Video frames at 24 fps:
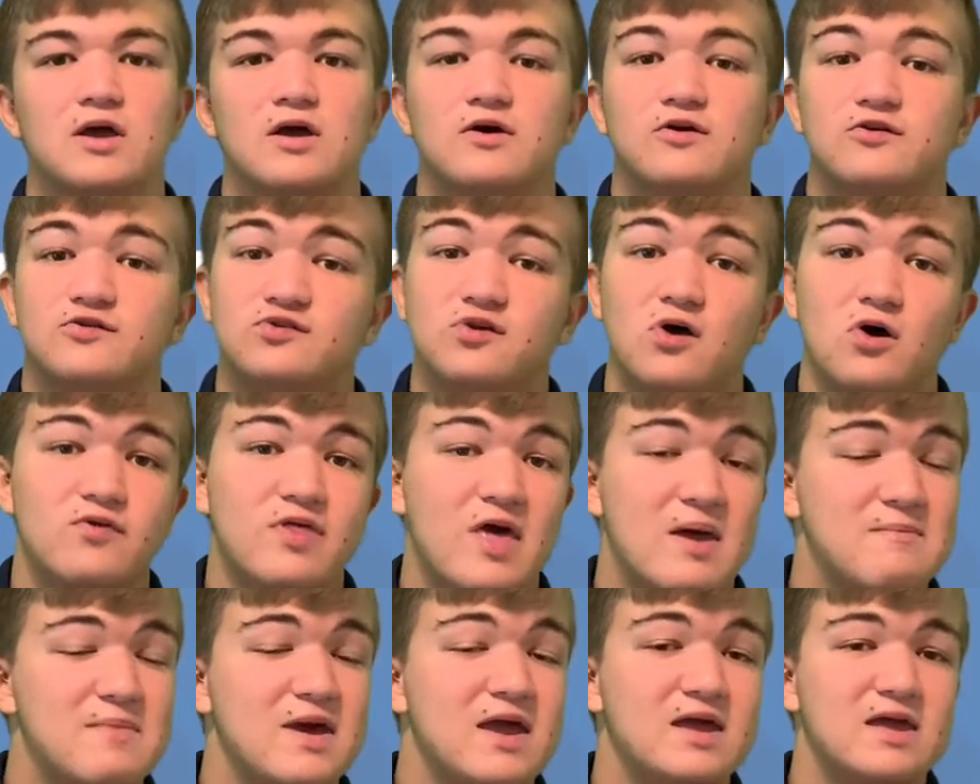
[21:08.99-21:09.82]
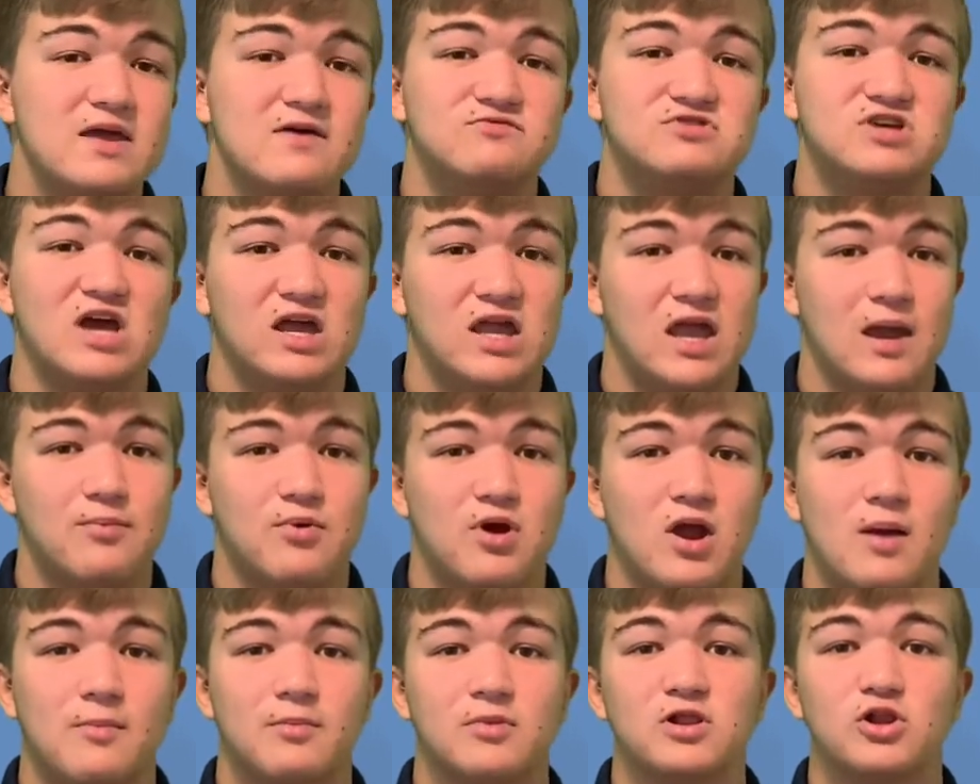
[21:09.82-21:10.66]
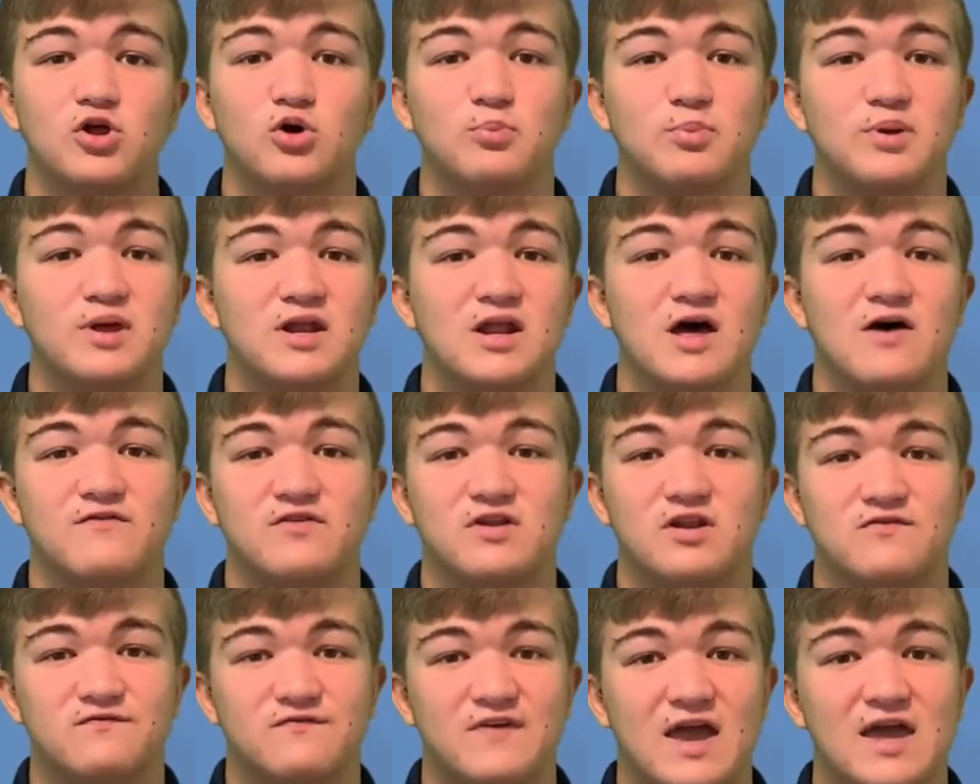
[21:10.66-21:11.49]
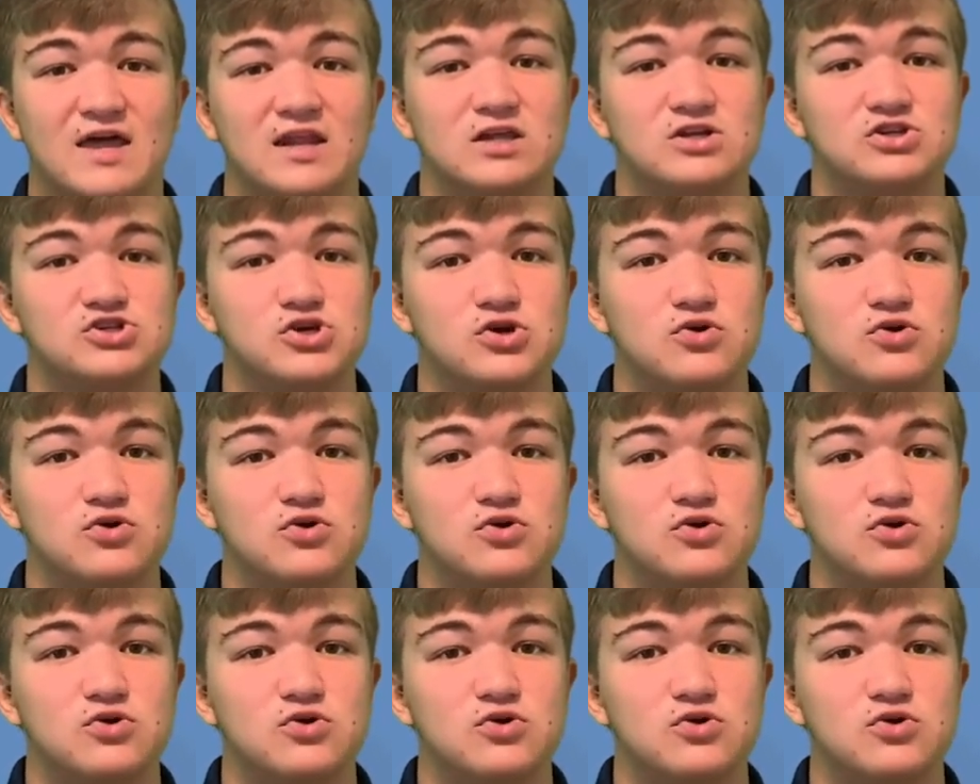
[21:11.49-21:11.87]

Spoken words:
So that may give Jack Abraham a little bit of an advantage.